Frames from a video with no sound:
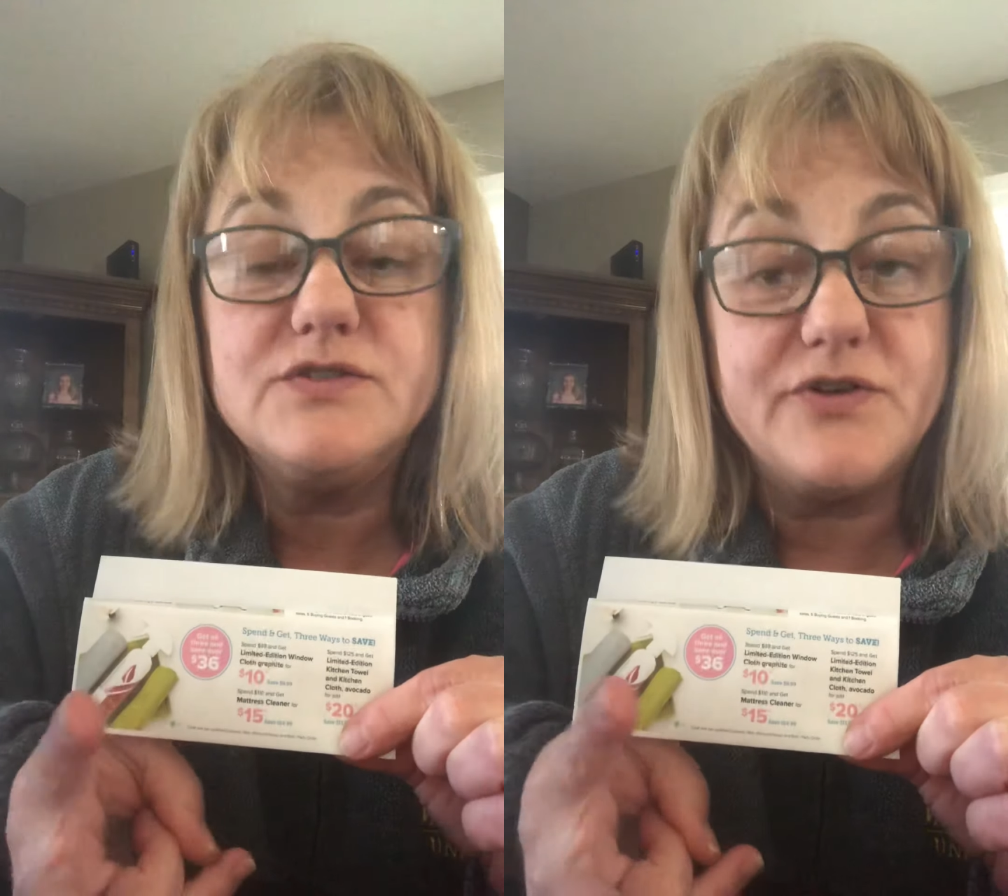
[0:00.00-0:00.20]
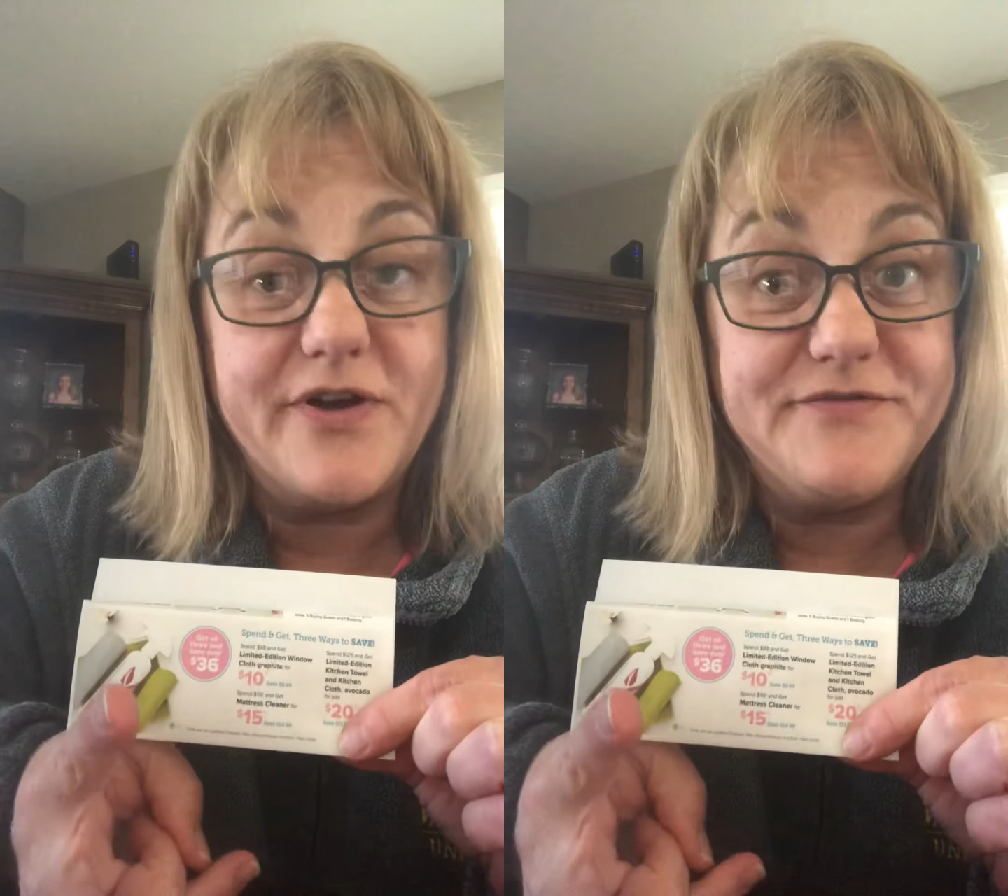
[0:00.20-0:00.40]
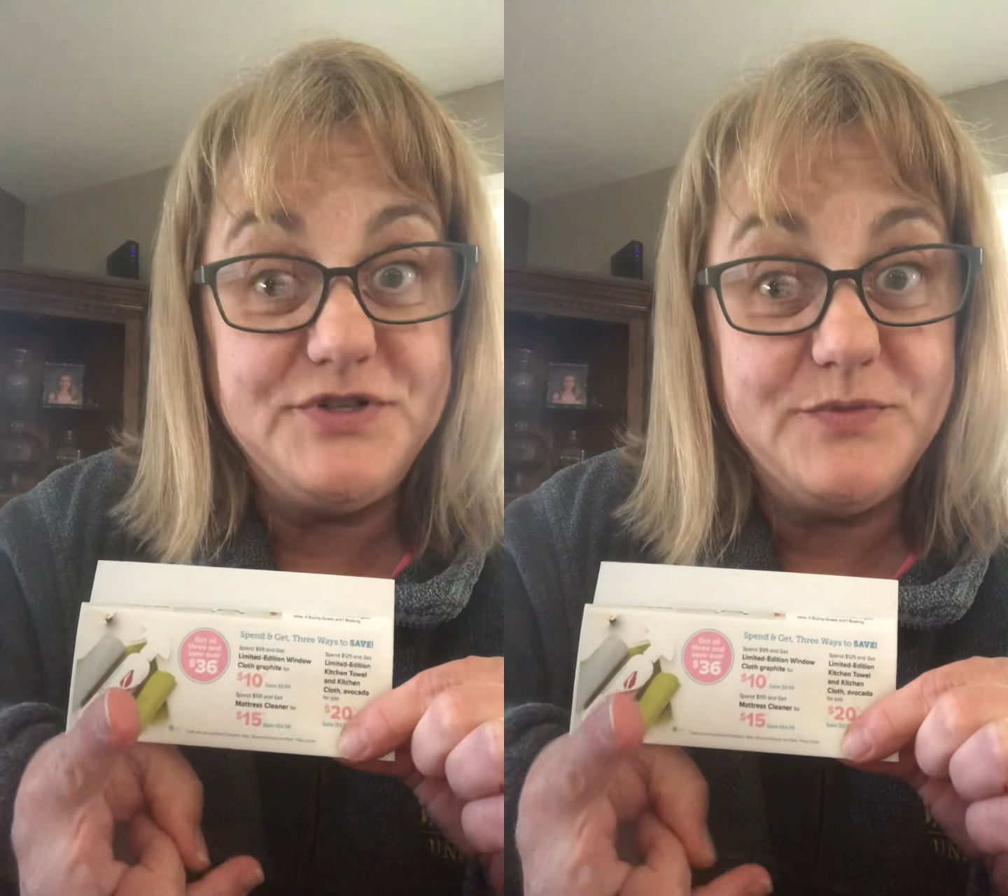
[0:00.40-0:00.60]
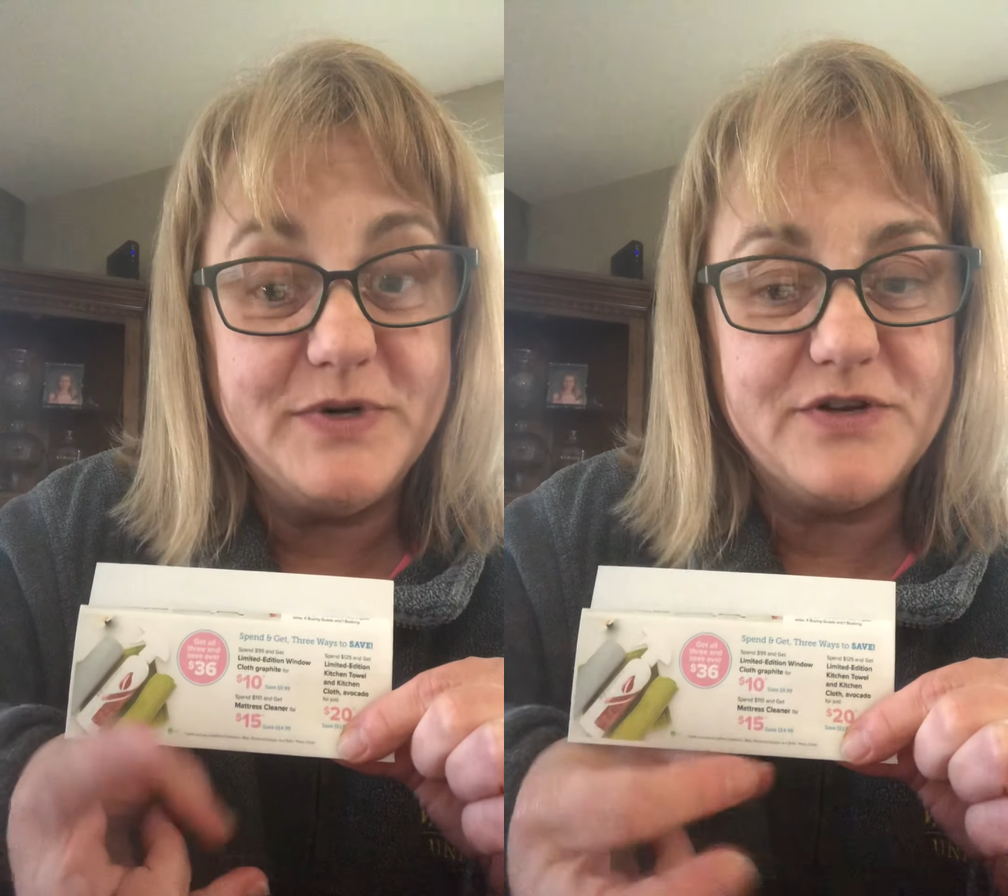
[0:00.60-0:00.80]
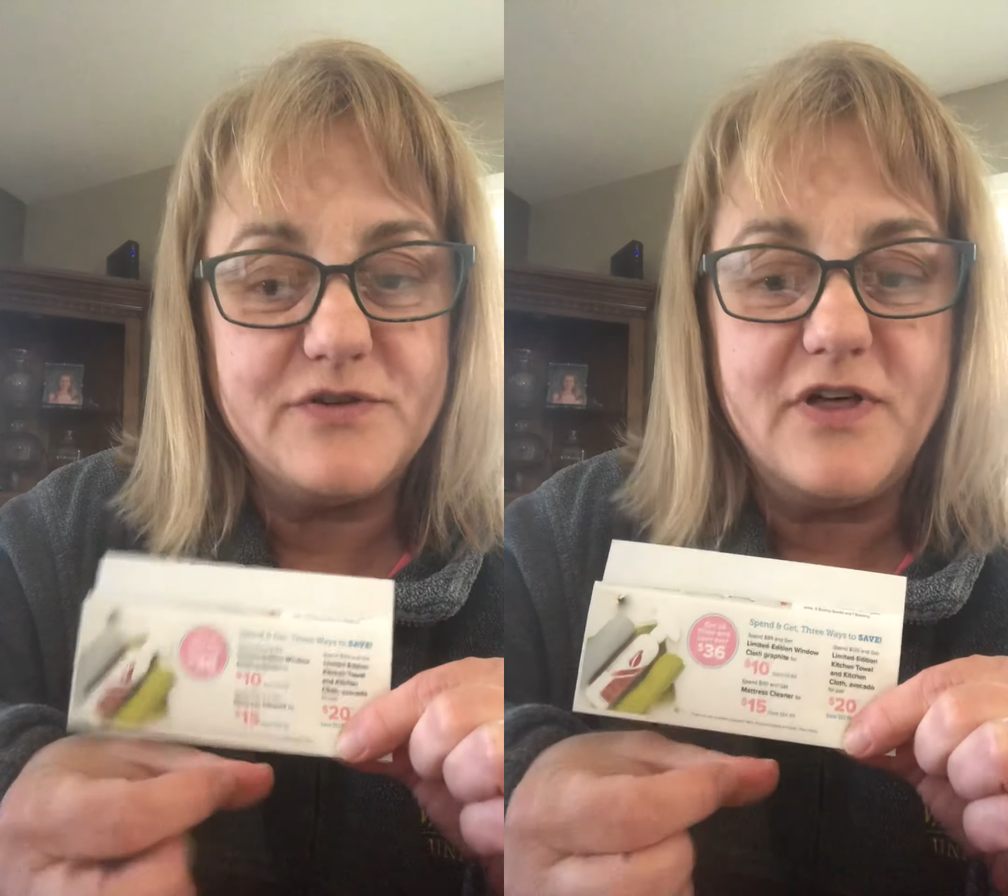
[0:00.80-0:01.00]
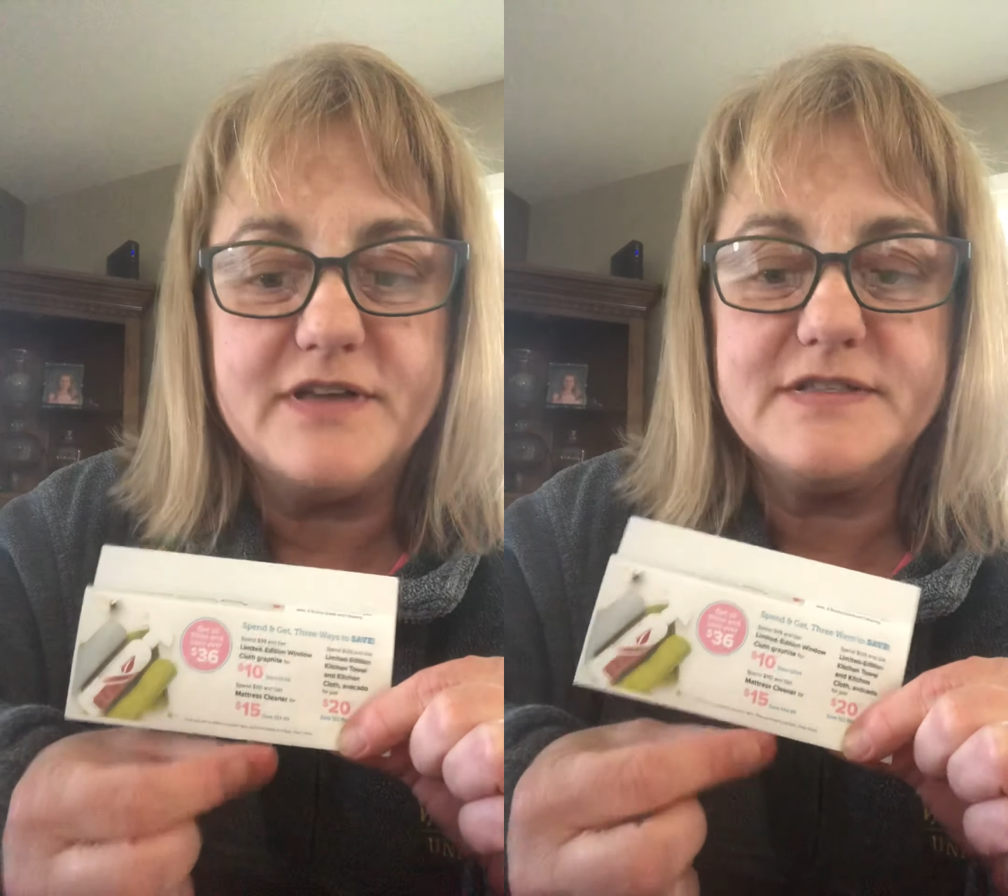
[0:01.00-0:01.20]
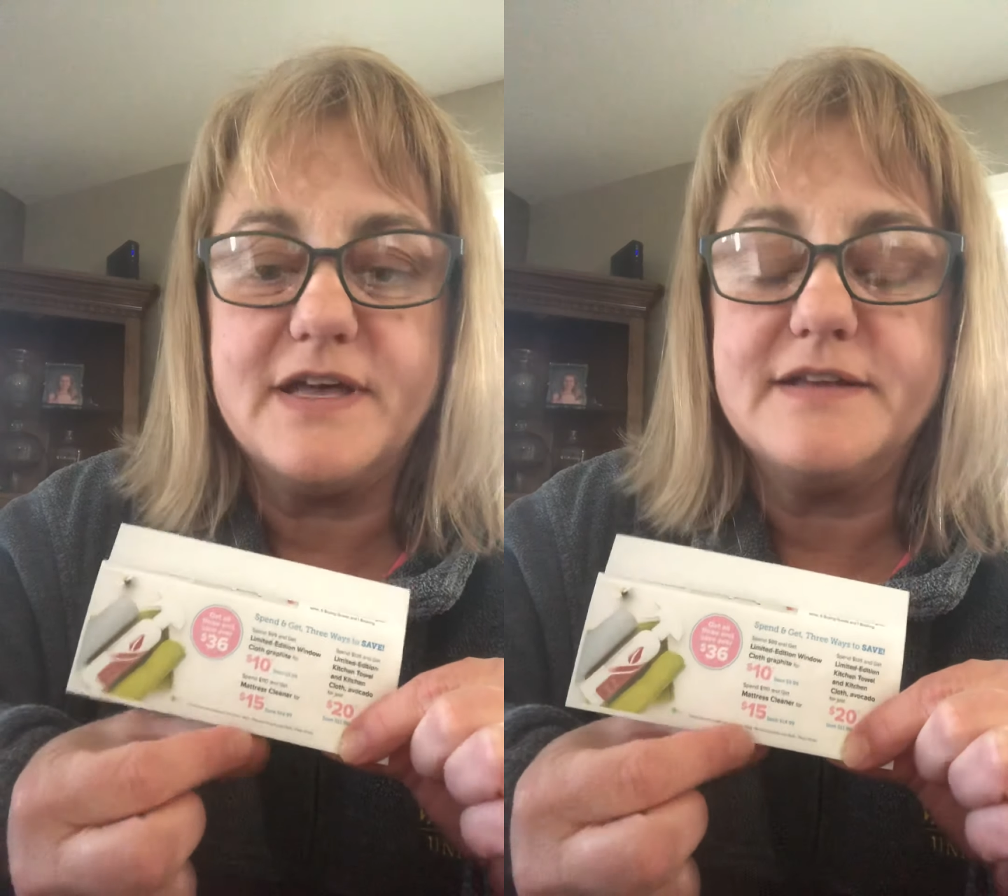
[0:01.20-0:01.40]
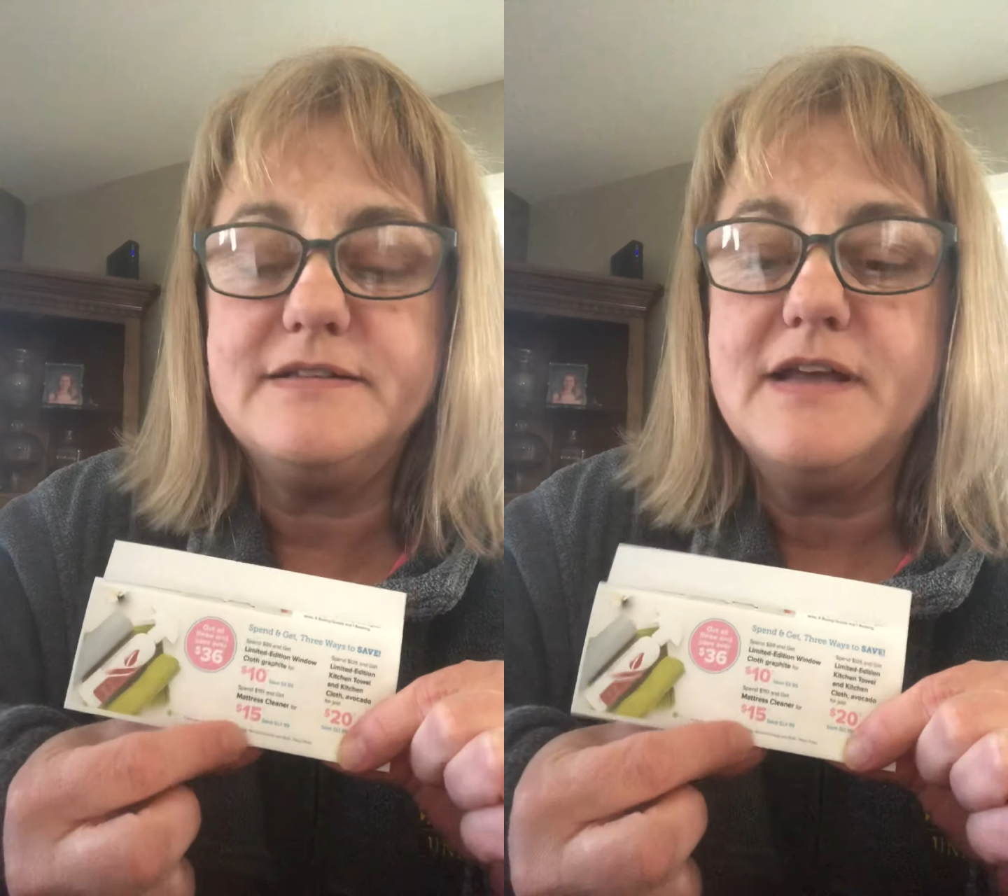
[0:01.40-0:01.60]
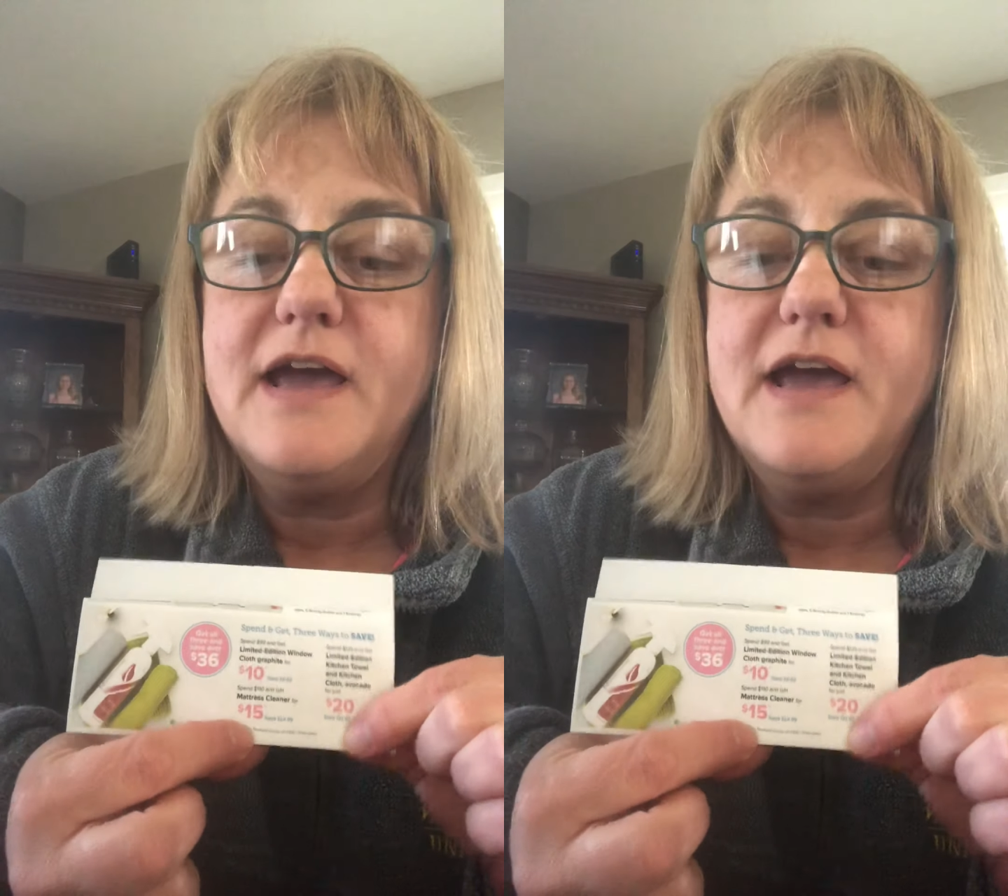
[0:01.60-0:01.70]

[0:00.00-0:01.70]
So you have 2 window cloths then.